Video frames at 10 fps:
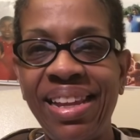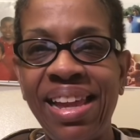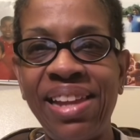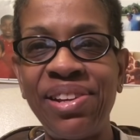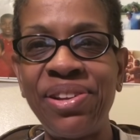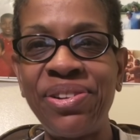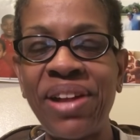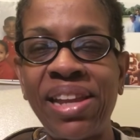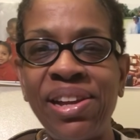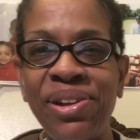Hello,
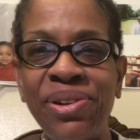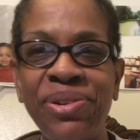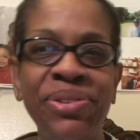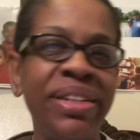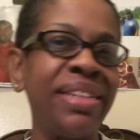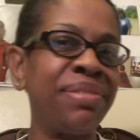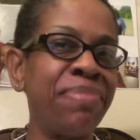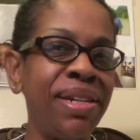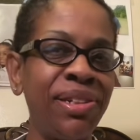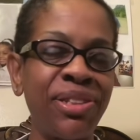hello, it's
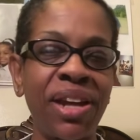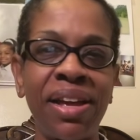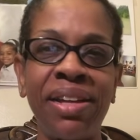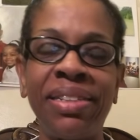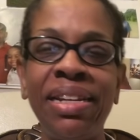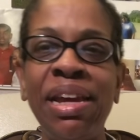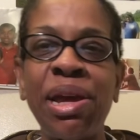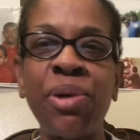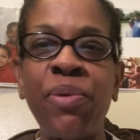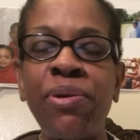me, Lashon,
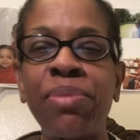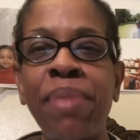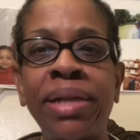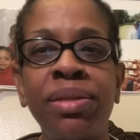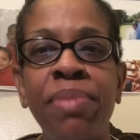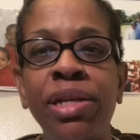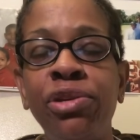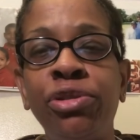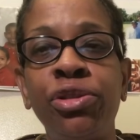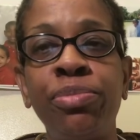and welcome back to my
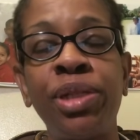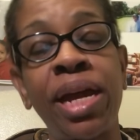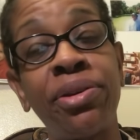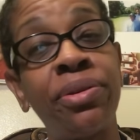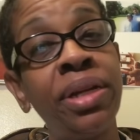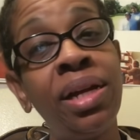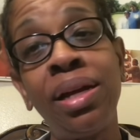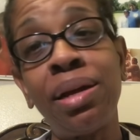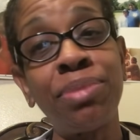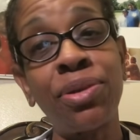YouTube channel.
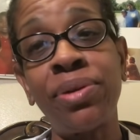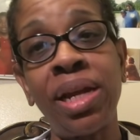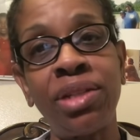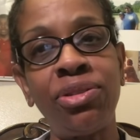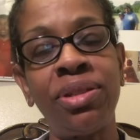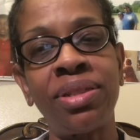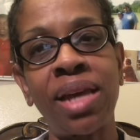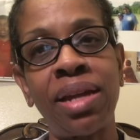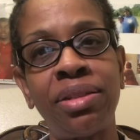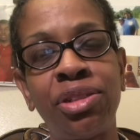I'm so glad you
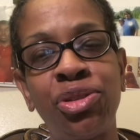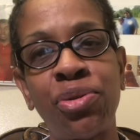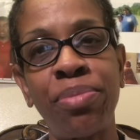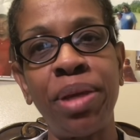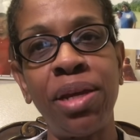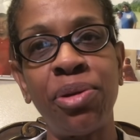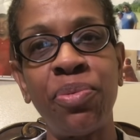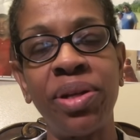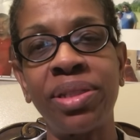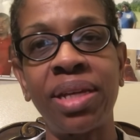decided to join me here
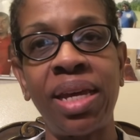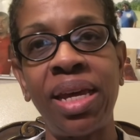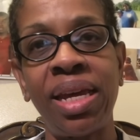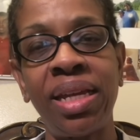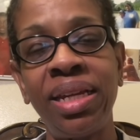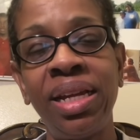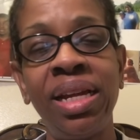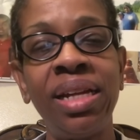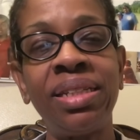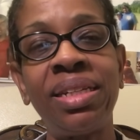once again.
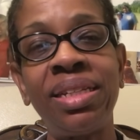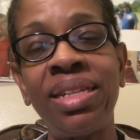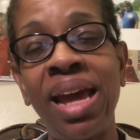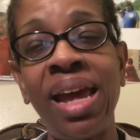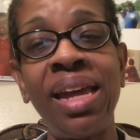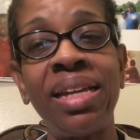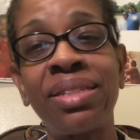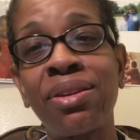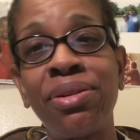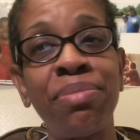Today is
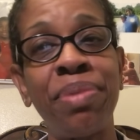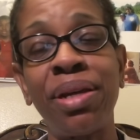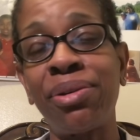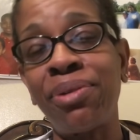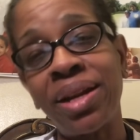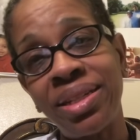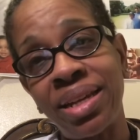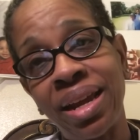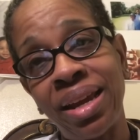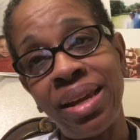going to be a great
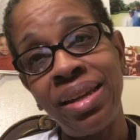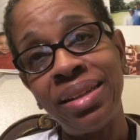day.